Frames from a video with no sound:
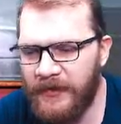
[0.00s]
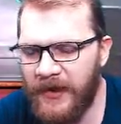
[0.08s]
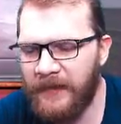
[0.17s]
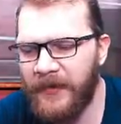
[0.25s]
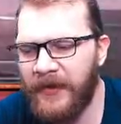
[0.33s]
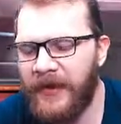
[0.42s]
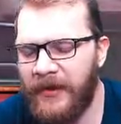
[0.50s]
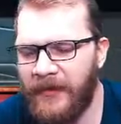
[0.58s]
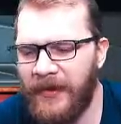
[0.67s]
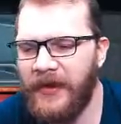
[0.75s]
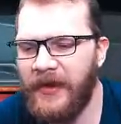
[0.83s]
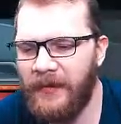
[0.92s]
champion now
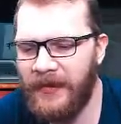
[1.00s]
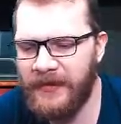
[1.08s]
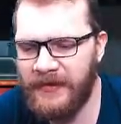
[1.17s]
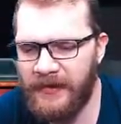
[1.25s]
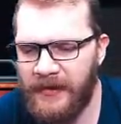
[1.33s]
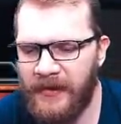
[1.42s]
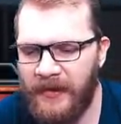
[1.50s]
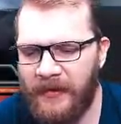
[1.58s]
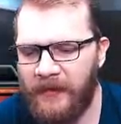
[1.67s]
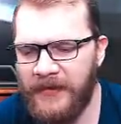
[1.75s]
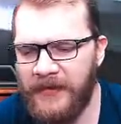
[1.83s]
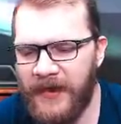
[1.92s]
by any means.
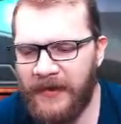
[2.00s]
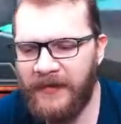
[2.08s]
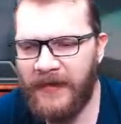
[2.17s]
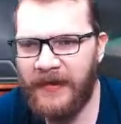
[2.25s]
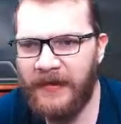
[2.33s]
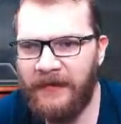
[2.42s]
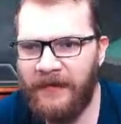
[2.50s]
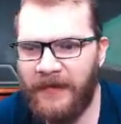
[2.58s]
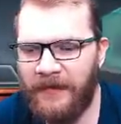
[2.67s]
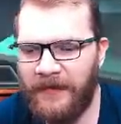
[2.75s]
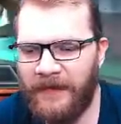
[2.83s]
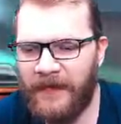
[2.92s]
Once you get to that level,
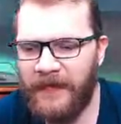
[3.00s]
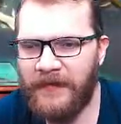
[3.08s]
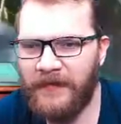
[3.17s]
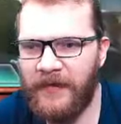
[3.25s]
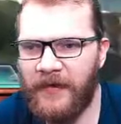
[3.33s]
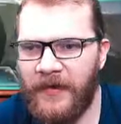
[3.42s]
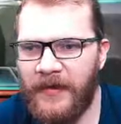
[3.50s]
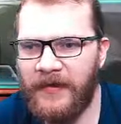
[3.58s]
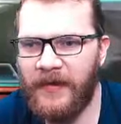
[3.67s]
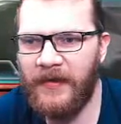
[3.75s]
level 3, Torque and